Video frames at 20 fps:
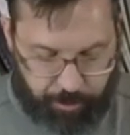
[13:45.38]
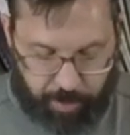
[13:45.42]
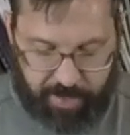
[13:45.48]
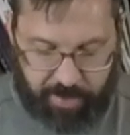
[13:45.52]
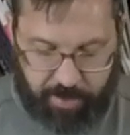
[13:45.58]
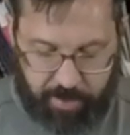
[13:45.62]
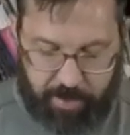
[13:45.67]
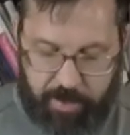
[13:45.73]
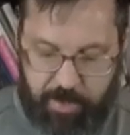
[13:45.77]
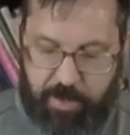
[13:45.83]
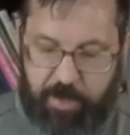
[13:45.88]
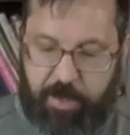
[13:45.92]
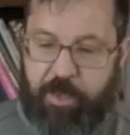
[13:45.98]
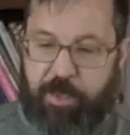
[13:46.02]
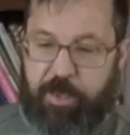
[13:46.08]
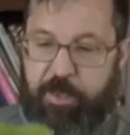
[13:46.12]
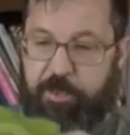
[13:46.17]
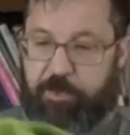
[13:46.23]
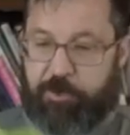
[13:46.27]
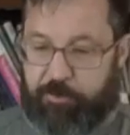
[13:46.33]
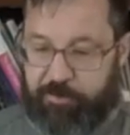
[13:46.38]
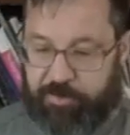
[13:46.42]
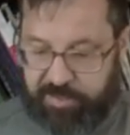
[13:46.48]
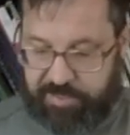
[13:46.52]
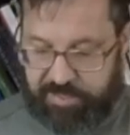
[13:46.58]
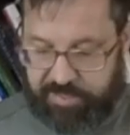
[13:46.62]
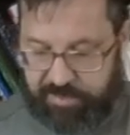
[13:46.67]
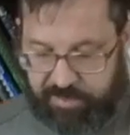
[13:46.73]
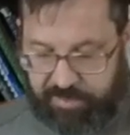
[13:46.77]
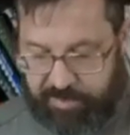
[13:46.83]
but you know,
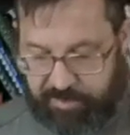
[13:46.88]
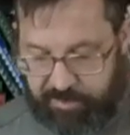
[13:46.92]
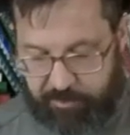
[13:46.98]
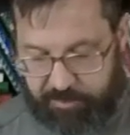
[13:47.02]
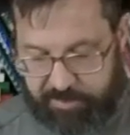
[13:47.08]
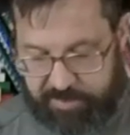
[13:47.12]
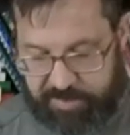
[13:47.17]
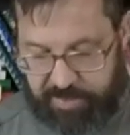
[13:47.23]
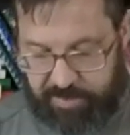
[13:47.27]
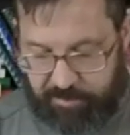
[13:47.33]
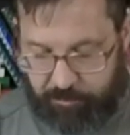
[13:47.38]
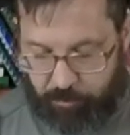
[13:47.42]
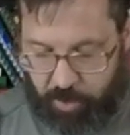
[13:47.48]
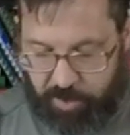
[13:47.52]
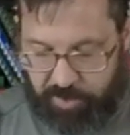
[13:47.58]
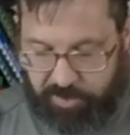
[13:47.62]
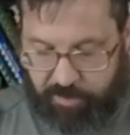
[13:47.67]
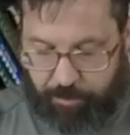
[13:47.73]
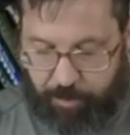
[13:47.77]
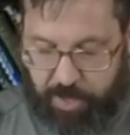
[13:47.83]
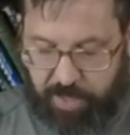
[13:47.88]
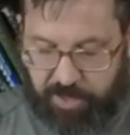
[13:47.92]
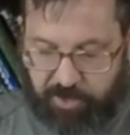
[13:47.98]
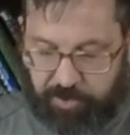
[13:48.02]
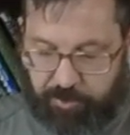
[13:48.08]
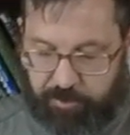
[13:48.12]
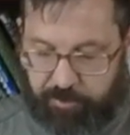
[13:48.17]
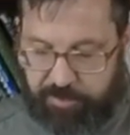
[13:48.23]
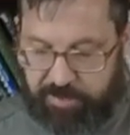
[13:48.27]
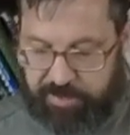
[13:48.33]
this, you'll see in one of the
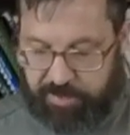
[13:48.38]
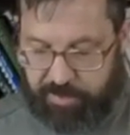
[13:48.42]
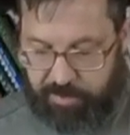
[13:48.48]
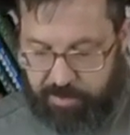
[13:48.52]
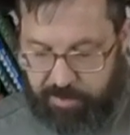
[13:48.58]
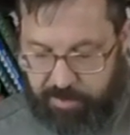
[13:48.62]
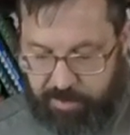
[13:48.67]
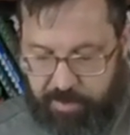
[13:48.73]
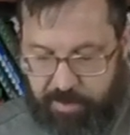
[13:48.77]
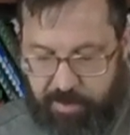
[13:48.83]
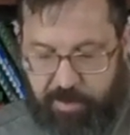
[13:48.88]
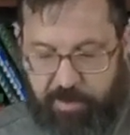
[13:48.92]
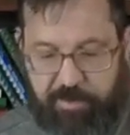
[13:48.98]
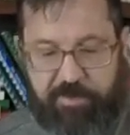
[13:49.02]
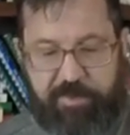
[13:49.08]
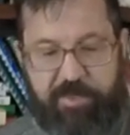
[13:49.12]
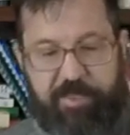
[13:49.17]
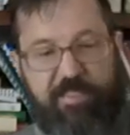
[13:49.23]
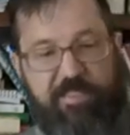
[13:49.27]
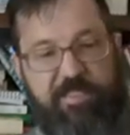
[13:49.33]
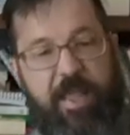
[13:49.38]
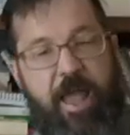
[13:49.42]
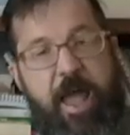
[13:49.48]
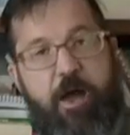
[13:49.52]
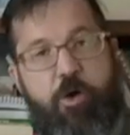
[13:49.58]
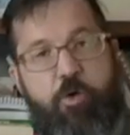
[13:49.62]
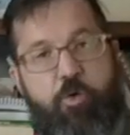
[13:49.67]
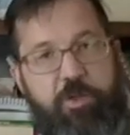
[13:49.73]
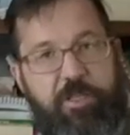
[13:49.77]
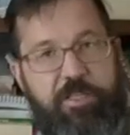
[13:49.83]
pictures, this
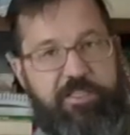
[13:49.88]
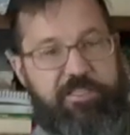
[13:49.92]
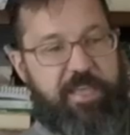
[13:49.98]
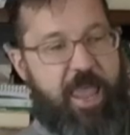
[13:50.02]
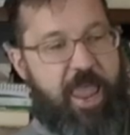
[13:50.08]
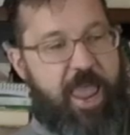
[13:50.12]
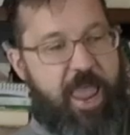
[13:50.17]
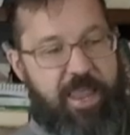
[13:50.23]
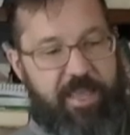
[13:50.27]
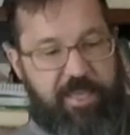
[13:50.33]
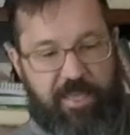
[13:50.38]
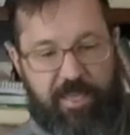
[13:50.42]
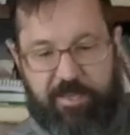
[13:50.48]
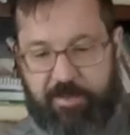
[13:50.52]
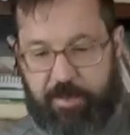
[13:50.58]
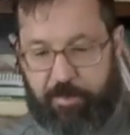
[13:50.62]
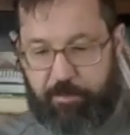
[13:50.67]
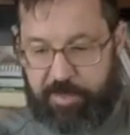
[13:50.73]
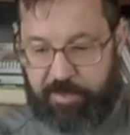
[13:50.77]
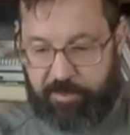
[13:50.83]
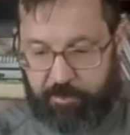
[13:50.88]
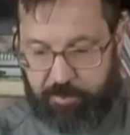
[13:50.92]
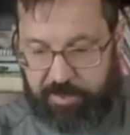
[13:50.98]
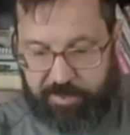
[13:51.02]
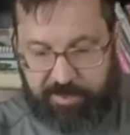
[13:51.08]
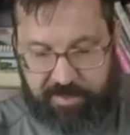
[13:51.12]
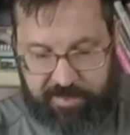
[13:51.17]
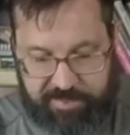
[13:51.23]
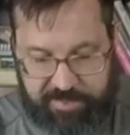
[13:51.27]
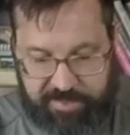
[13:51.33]
towel is hanging. I mean, look
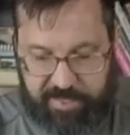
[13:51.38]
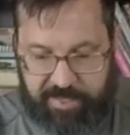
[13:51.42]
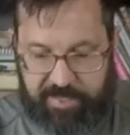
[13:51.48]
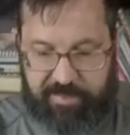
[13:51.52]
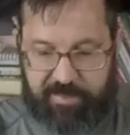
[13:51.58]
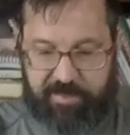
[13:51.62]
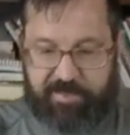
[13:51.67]
at this thing.